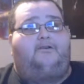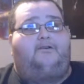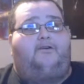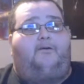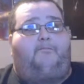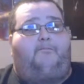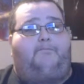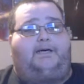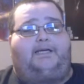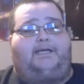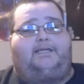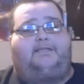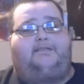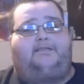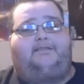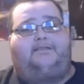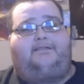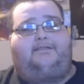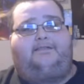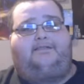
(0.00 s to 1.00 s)
But,
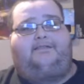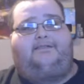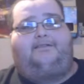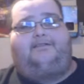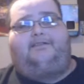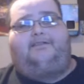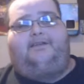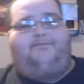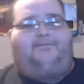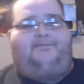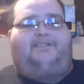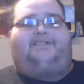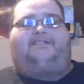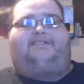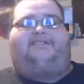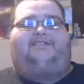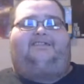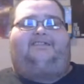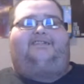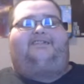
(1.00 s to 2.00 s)
that brings
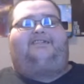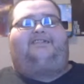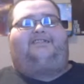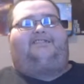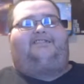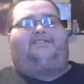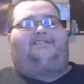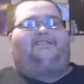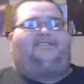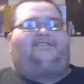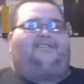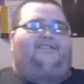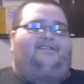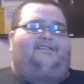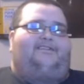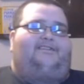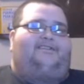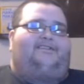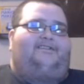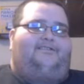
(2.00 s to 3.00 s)
us to the end of this
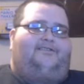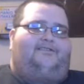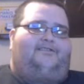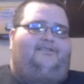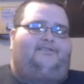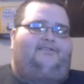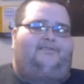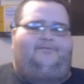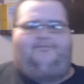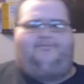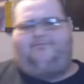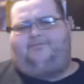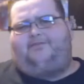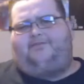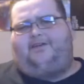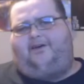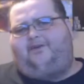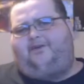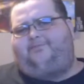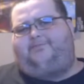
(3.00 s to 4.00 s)
uh,
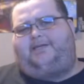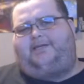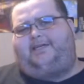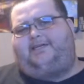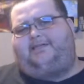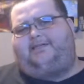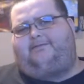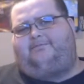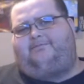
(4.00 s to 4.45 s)
update